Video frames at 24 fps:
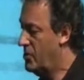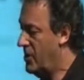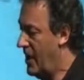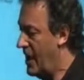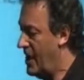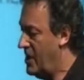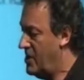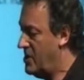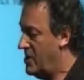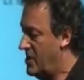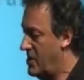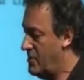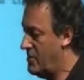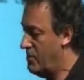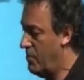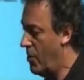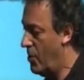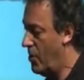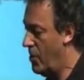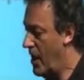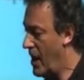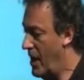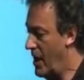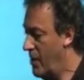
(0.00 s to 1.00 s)
change this
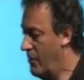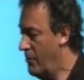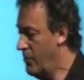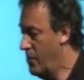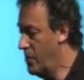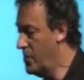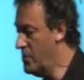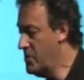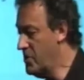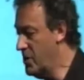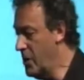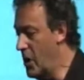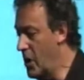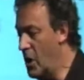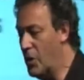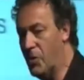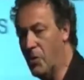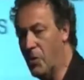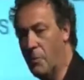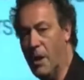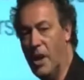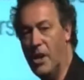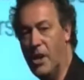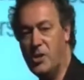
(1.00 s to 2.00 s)
model, and of course the
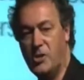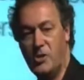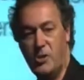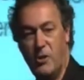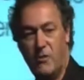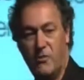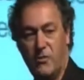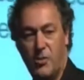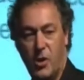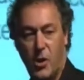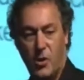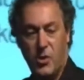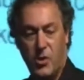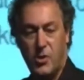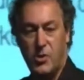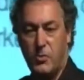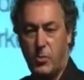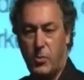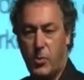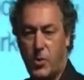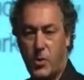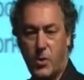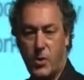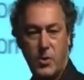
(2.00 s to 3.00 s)
automation of knowledge
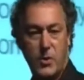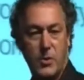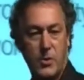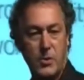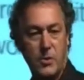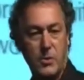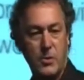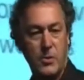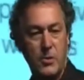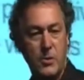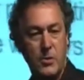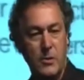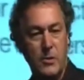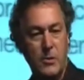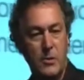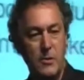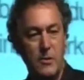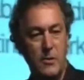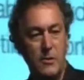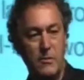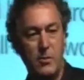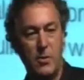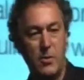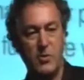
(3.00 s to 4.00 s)
work,
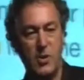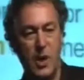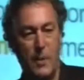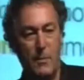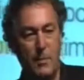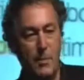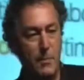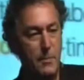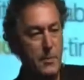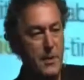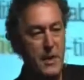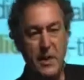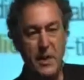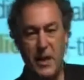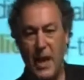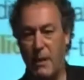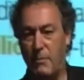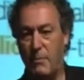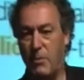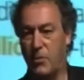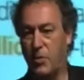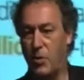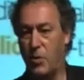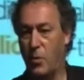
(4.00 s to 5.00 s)
for example, being
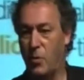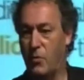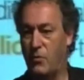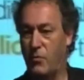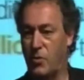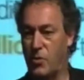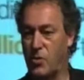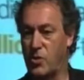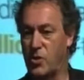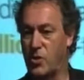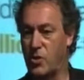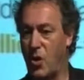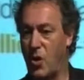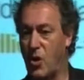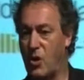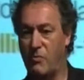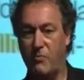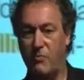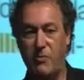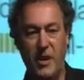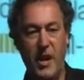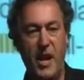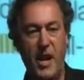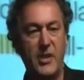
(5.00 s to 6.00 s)
able to look for
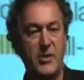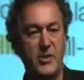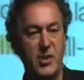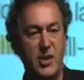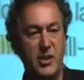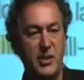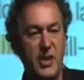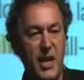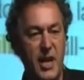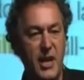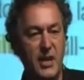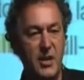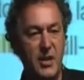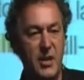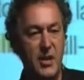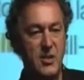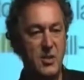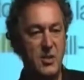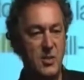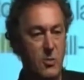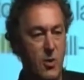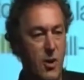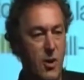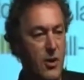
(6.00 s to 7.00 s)
stock financial data
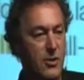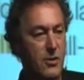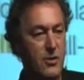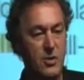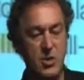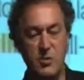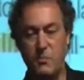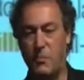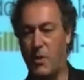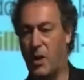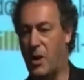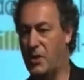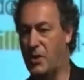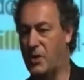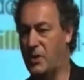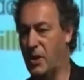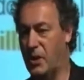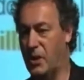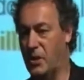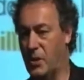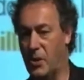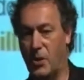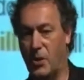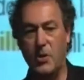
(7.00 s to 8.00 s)
and so on, smart
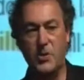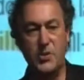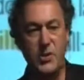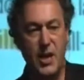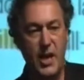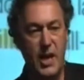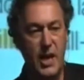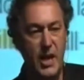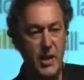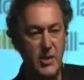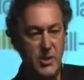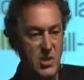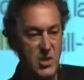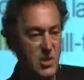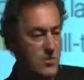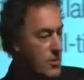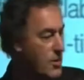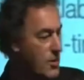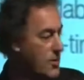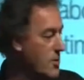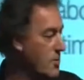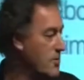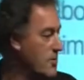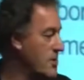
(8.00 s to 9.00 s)
technology agents
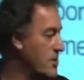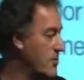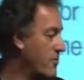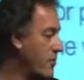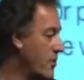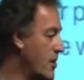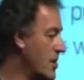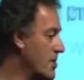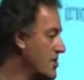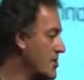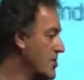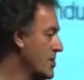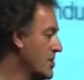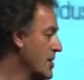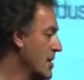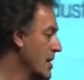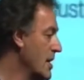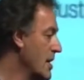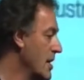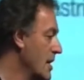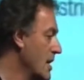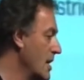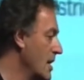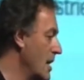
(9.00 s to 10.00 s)
will do this for us,
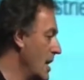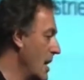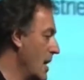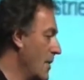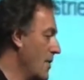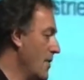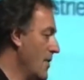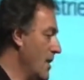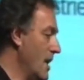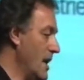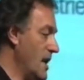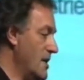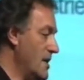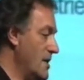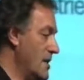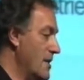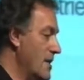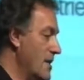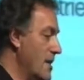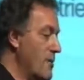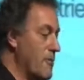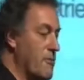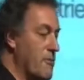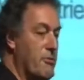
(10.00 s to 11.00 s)
and the
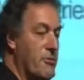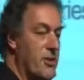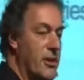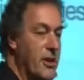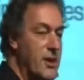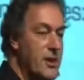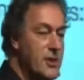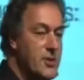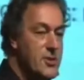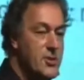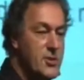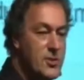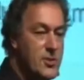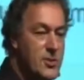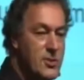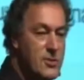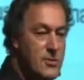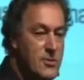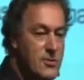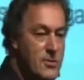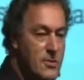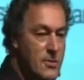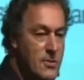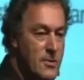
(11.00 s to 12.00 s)
Internet of Things,
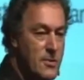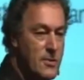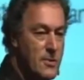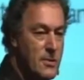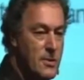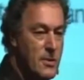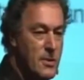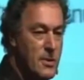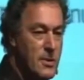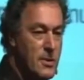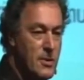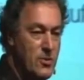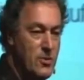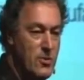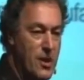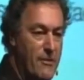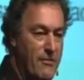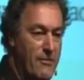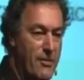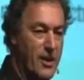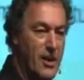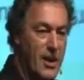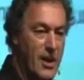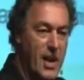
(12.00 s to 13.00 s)

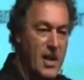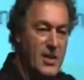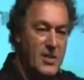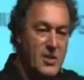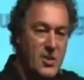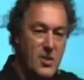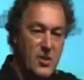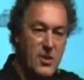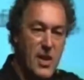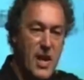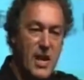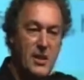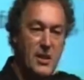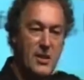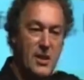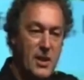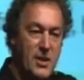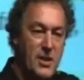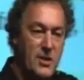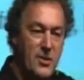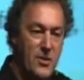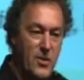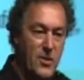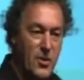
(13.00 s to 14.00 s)
traffic lights
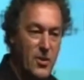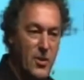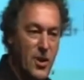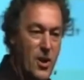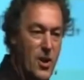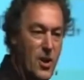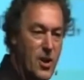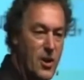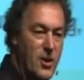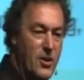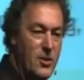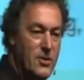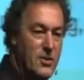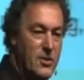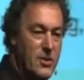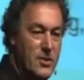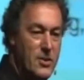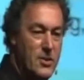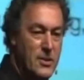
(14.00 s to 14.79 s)
connecting to the car,